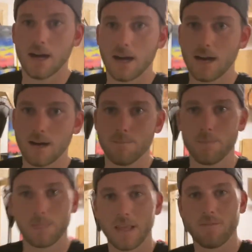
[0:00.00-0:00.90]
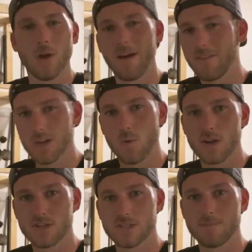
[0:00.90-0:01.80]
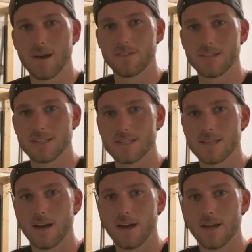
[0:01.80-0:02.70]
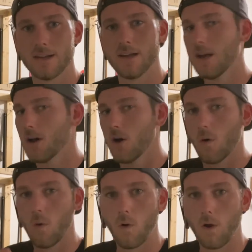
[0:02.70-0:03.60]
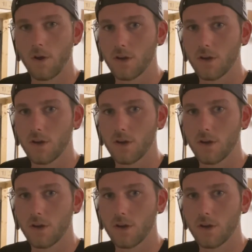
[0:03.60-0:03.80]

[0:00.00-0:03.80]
Um, if you have any questions about this design or,